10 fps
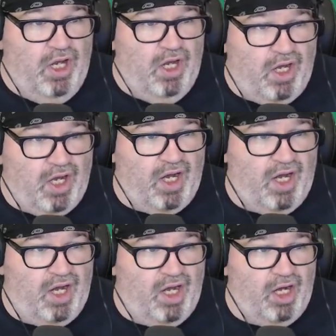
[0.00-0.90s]

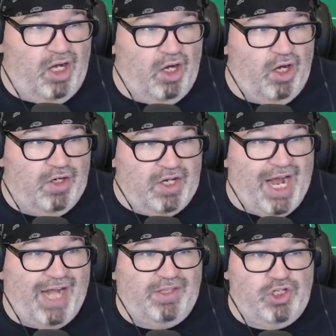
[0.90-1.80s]
not
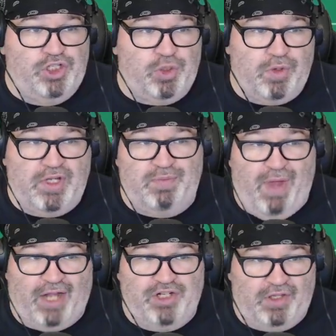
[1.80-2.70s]
the shortest
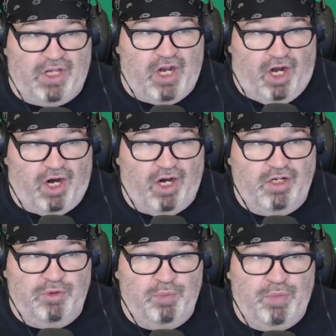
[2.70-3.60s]
match on the
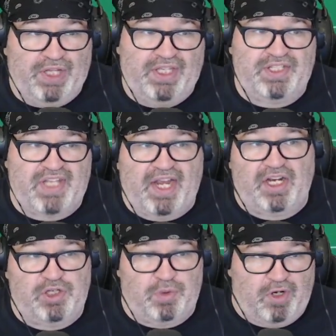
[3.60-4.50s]
card, but the
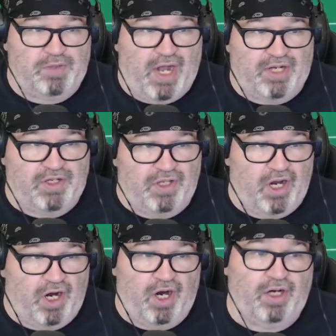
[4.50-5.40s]
second shortest match on the
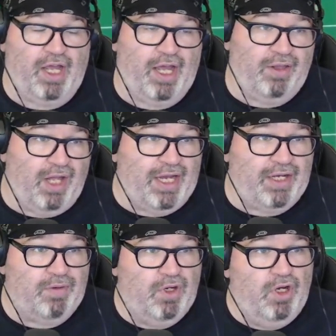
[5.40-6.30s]
card. And
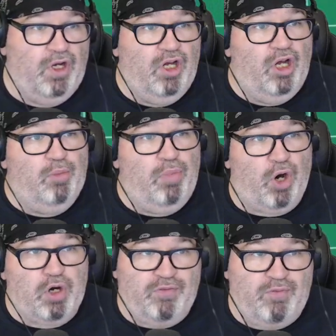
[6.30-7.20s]
like,
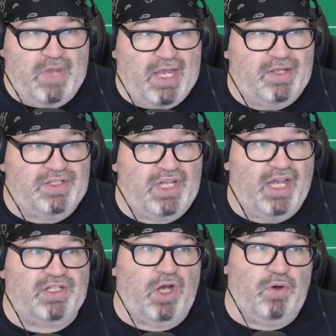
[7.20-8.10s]
part of me
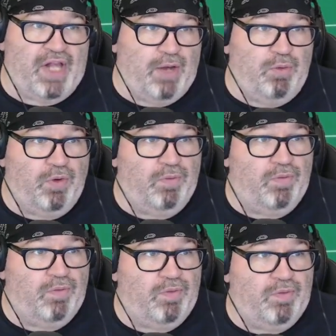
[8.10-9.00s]
says, okay, well,
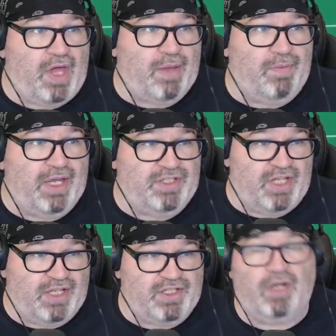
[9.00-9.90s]
that makes
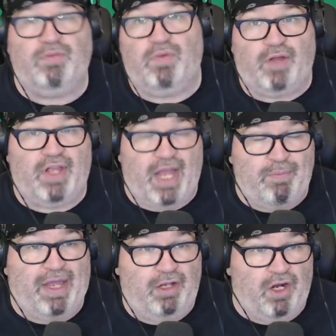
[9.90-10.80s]
sense on the
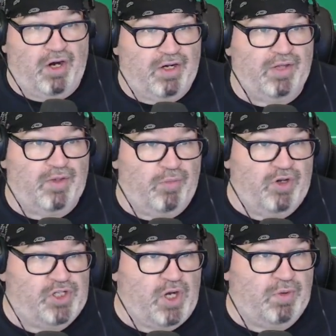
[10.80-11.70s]
main card, not the
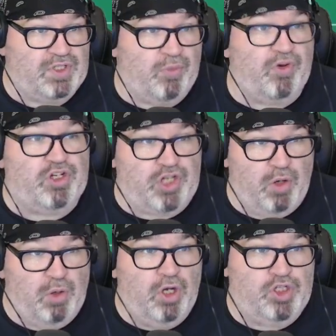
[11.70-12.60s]
pre-show. Because the
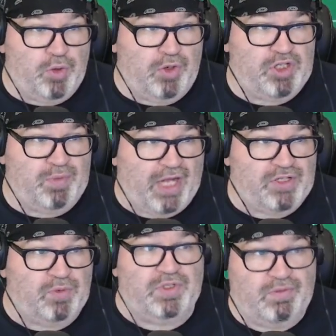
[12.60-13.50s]
pre-show shortest
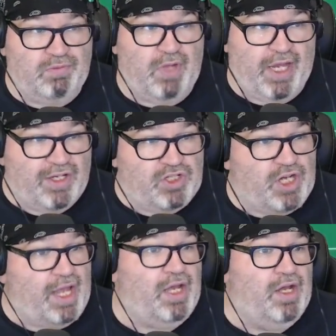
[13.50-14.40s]
match was Anna
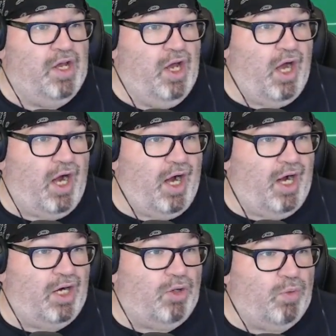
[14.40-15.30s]
Jay
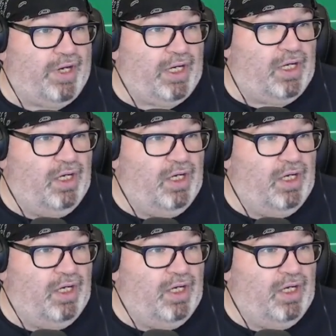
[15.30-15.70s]
winning.